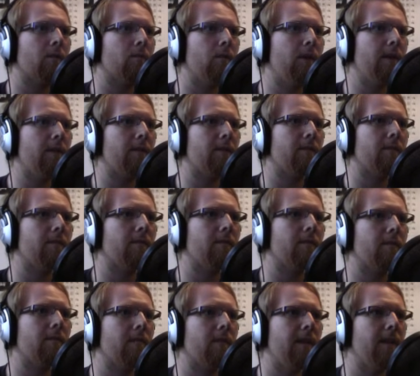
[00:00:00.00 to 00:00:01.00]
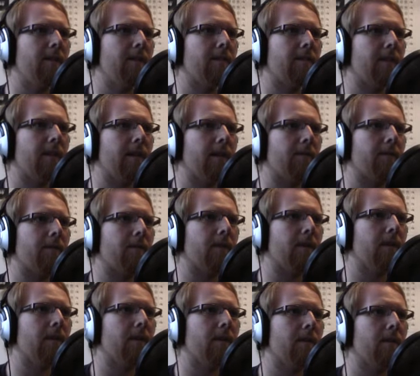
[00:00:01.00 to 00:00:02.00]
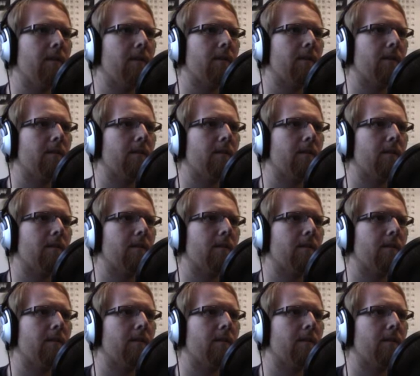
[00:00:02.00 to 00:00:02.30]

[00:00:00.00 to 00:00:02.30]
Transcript: What? That's not fair.